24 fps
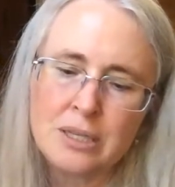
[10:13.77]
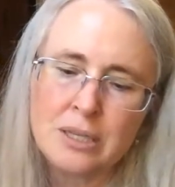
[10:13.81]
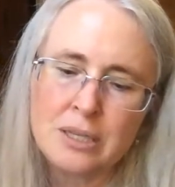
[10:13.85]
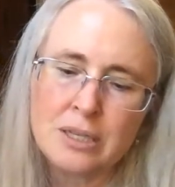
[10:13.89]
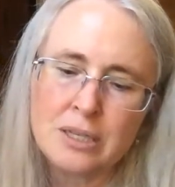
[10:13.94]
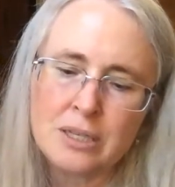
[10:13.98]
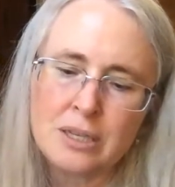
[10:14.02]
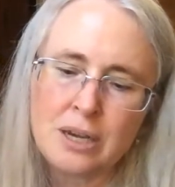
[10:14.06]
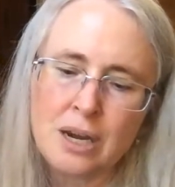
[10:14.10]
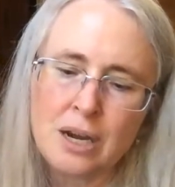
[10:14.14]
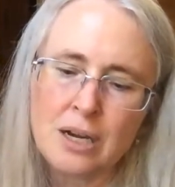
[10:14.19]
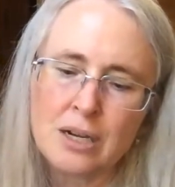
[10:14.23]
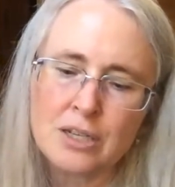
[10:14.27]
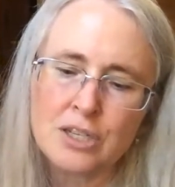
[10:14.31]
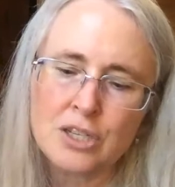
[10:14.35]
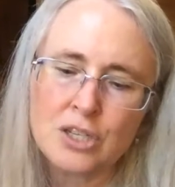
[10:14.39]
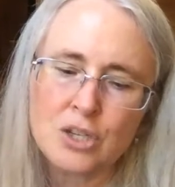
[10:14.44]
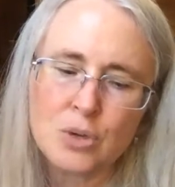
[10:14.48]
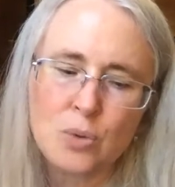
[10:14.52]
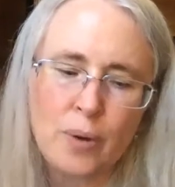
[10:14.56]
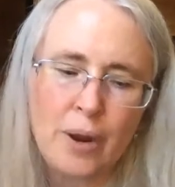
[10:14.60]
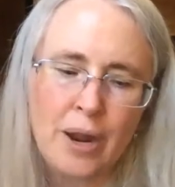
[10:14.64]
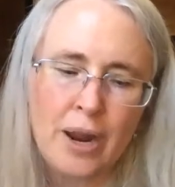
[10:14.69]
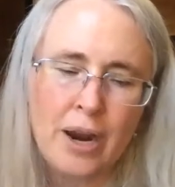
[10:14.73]
and talk
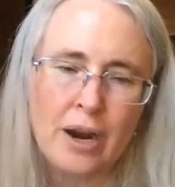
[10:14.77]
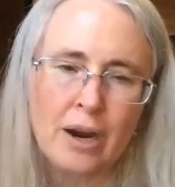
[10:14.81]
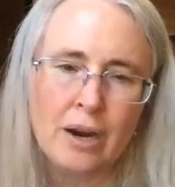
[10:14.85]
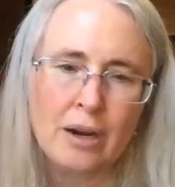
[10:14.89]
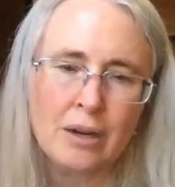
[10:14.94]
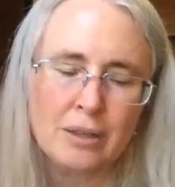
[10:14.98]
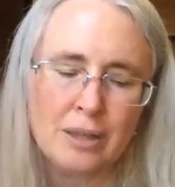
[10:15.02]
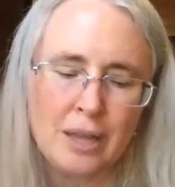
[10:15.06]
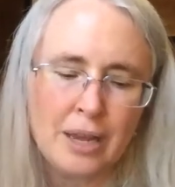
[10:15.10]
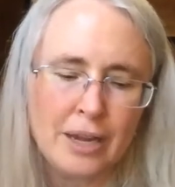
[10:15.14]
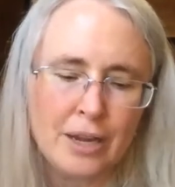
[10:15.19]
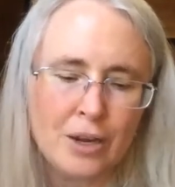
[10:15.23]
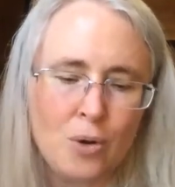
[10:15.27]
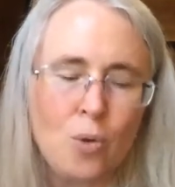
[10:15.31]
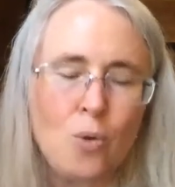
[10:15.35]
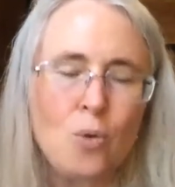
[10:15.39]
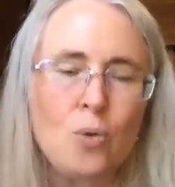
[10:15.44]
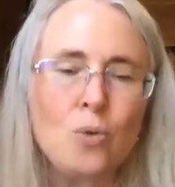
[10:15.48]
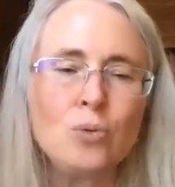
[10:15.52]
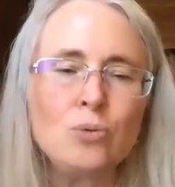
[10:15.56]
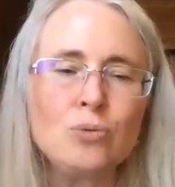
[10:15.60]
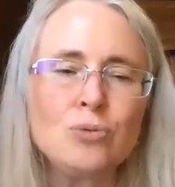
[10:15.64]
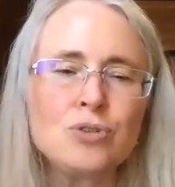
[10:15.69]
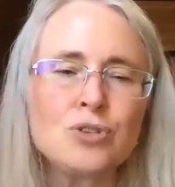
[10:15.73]
square like
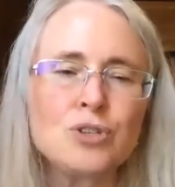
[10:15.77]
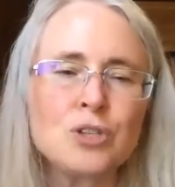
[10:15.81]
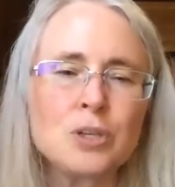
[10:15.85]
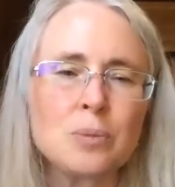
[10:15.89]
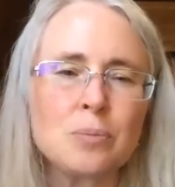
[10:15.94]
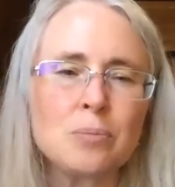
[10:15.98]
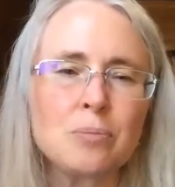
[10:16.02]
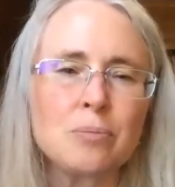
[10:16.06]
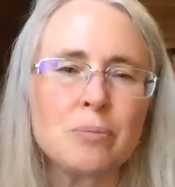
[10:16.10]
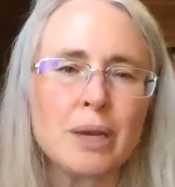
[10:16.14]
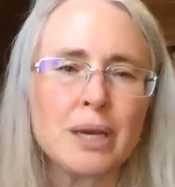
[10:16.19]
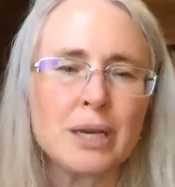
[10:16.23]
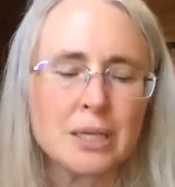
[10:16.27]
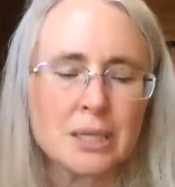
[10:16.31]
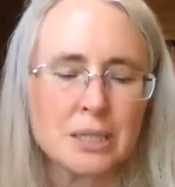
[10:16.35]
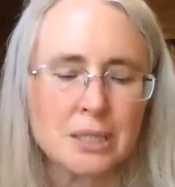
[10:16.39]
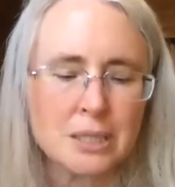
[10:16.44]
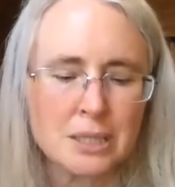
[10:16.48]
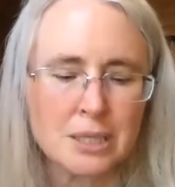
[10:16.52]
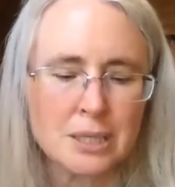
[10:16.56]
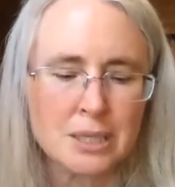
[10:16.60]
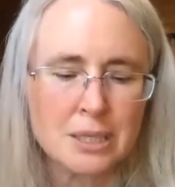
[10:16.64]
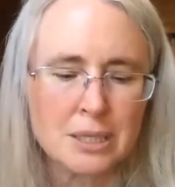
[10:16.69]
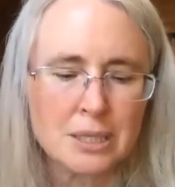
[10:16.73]
old
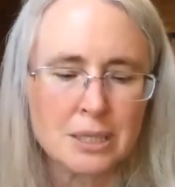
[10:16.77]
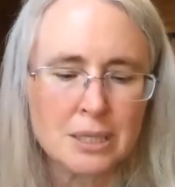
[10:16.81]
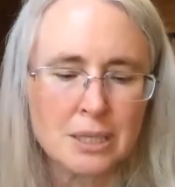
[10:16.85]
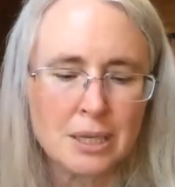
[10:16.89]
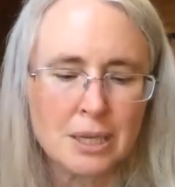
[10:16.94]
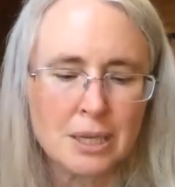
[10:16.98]
shipmates.